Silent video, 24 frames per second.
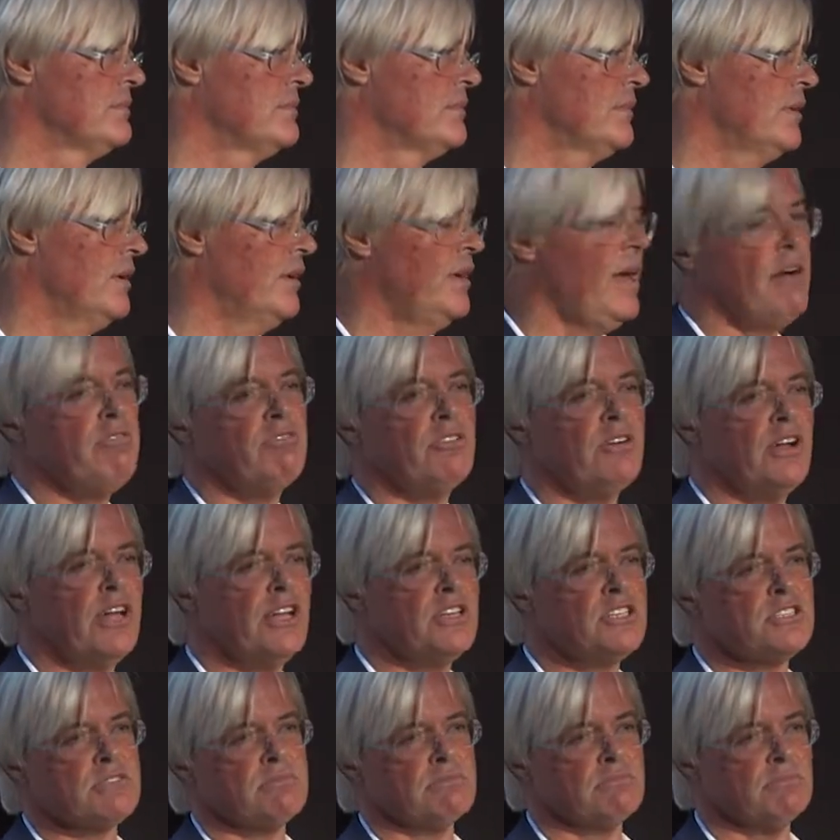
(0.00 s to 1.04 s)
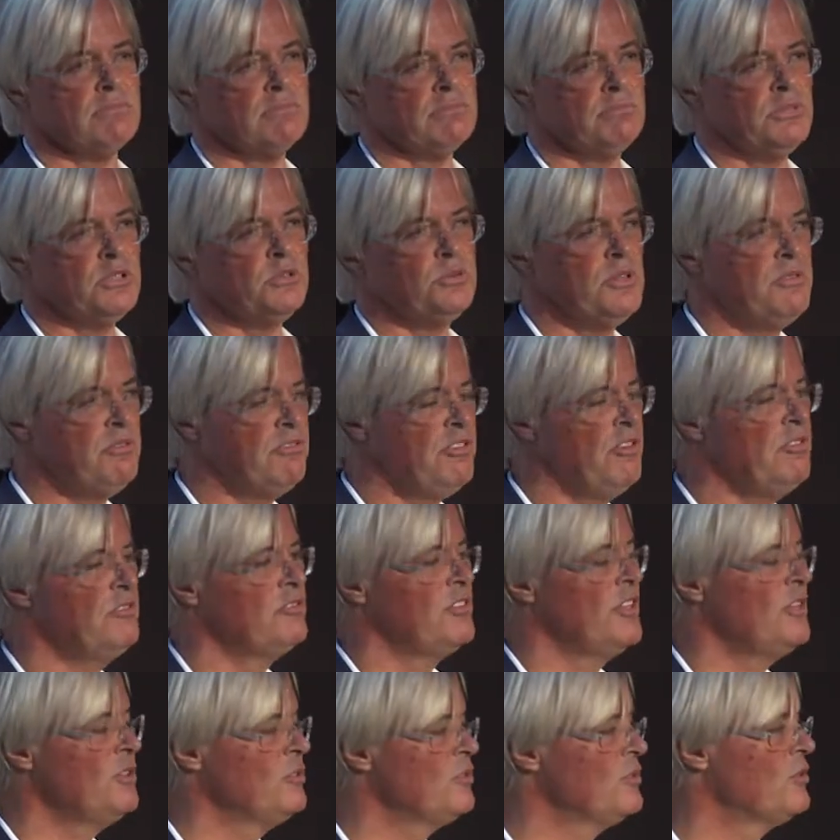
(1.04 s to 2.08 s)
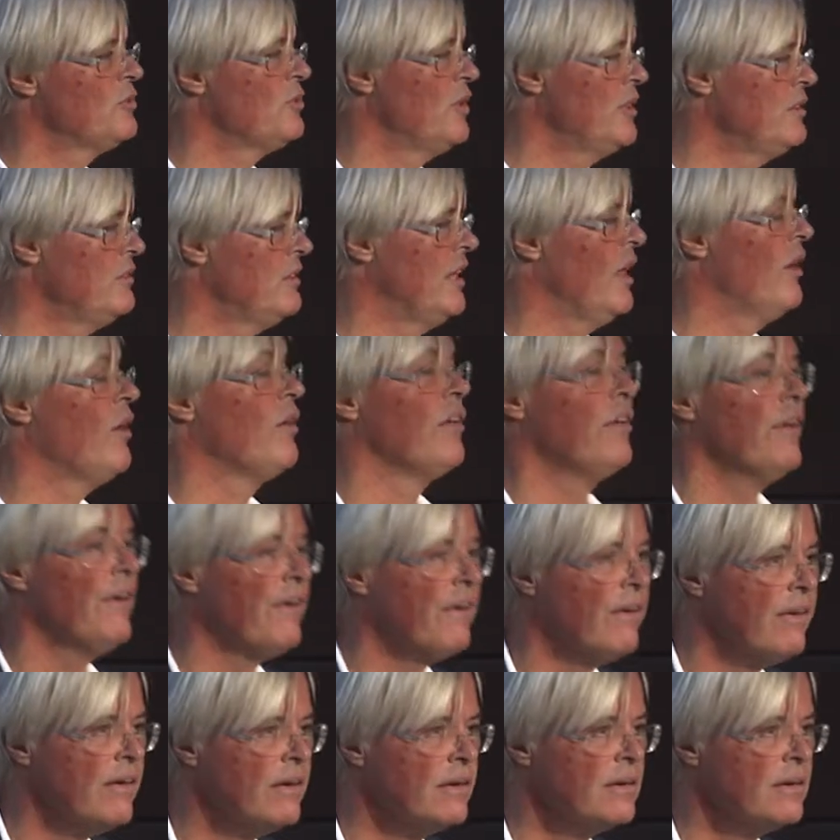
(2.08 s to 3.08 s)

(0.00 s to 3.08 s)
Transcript: On average, between 15 to 20 a year.